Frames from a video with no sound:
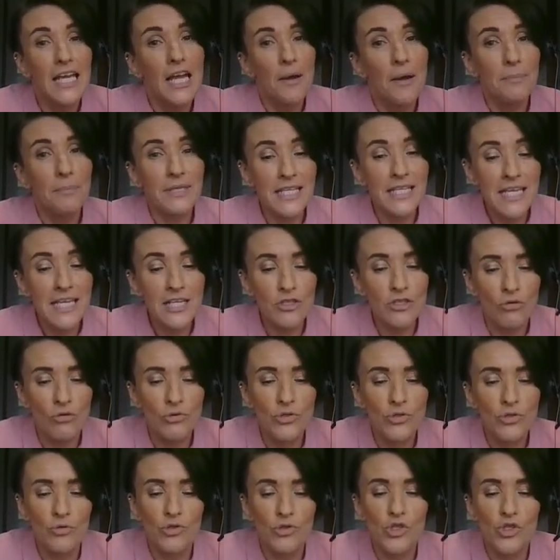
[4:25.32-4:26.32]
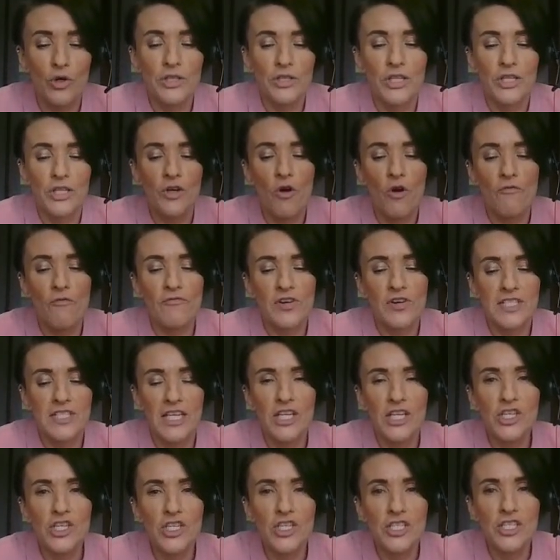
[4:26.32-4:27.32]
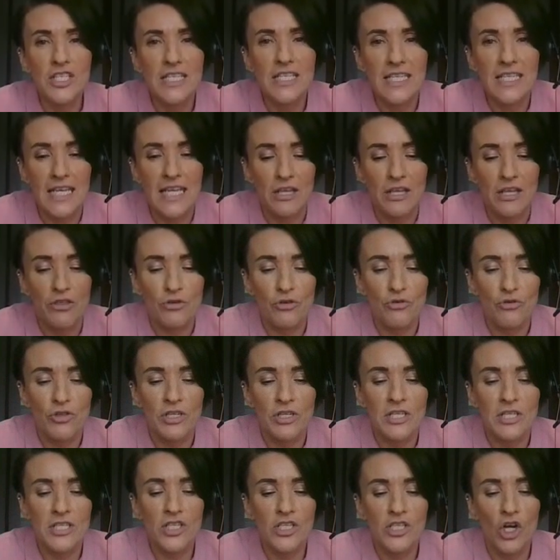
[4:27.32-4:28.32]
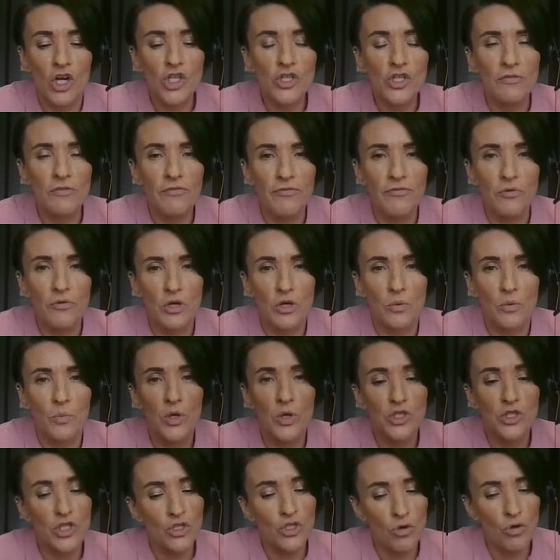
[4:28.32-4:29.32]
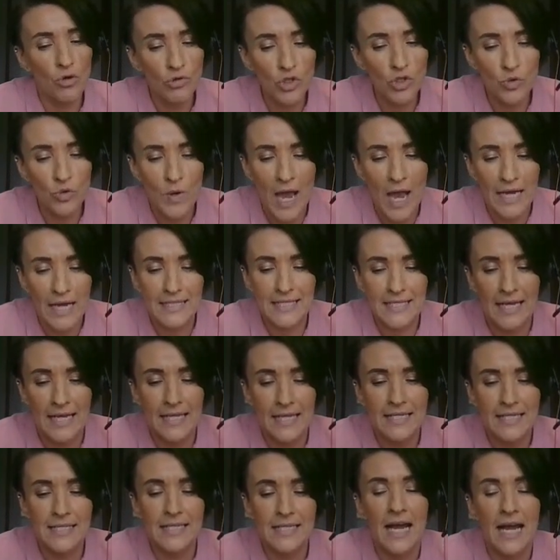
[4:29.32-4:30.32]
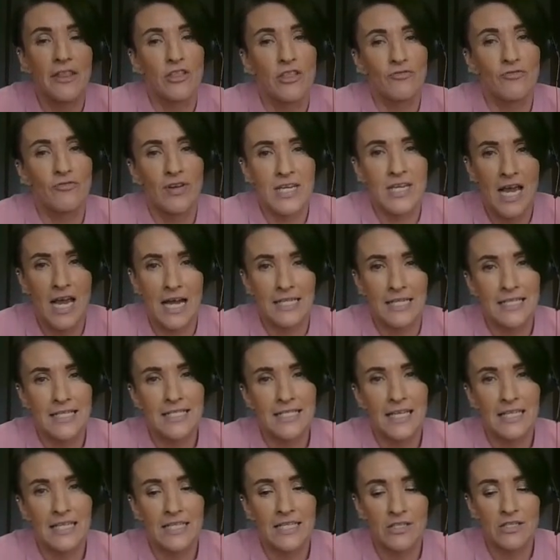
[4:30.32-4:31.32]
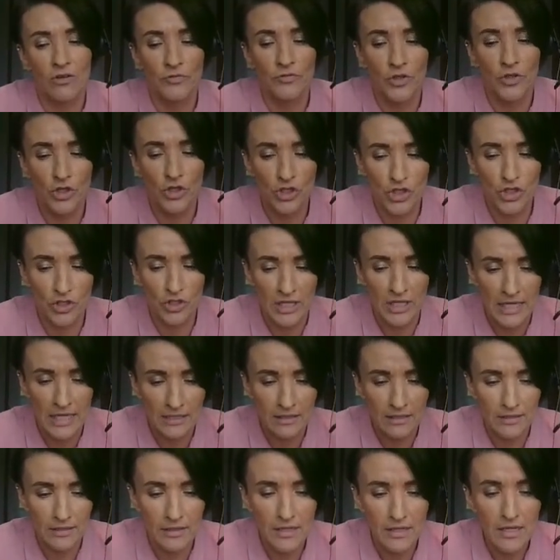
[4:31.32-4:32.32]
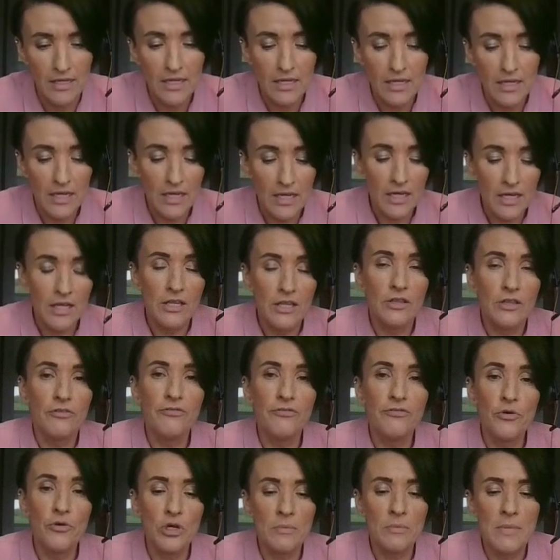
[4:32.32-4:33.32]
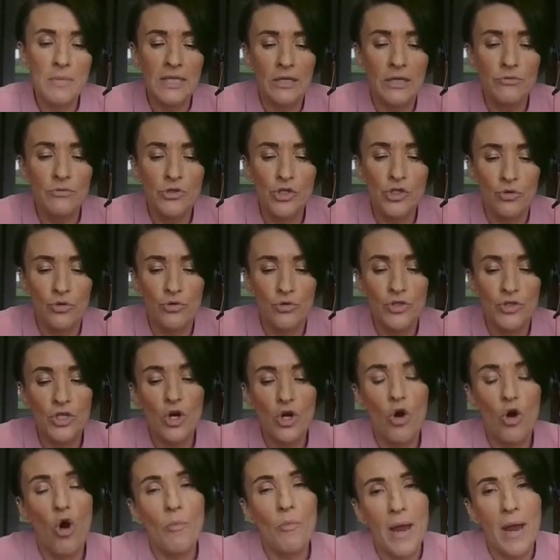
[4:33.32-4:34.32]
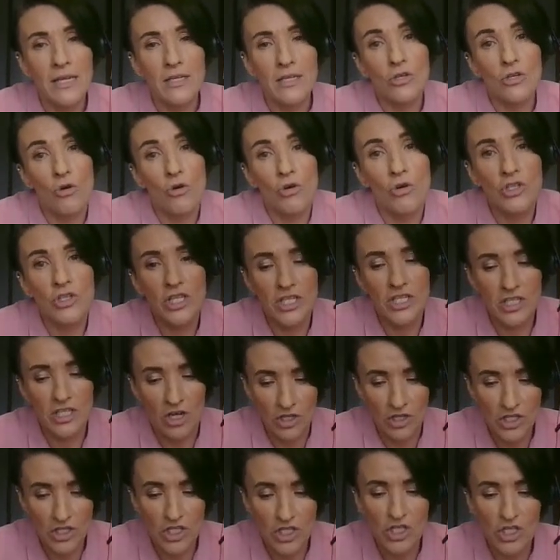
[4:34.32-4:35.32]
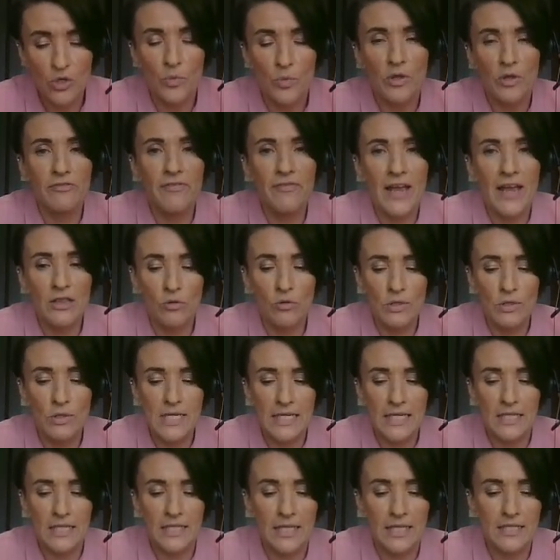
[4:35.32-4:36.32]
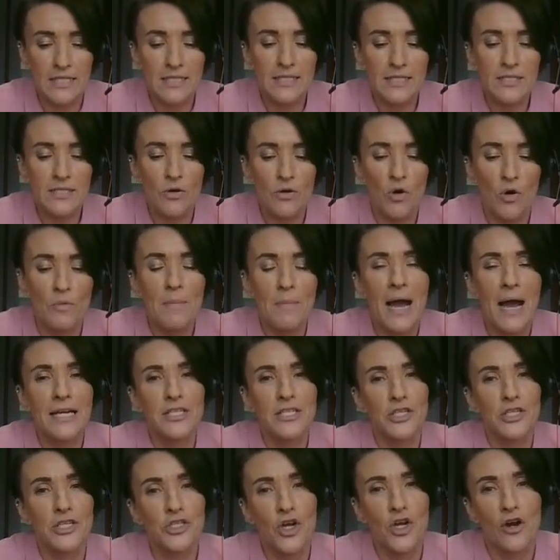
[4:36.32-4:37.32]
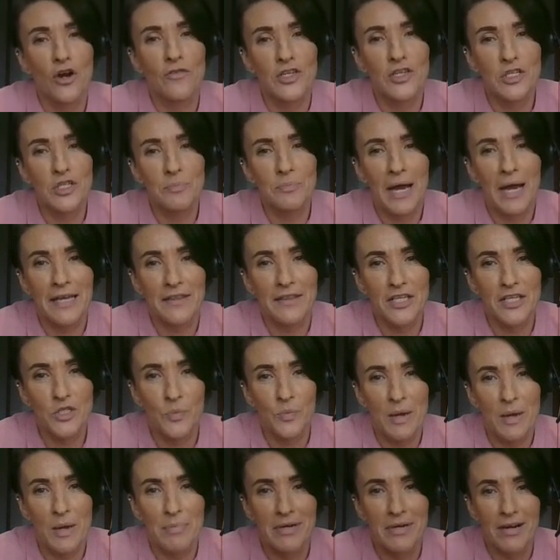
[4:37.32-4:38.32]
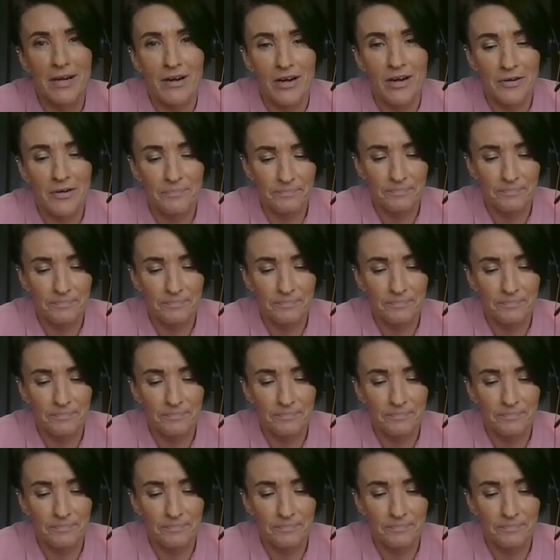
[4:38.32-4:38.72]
Please also join the conversation today through the discussion forum, which is also accessed at the right-hand side of your screen. The forum allows you to comment or discuss with fellow delegates on matters covered by this webinar.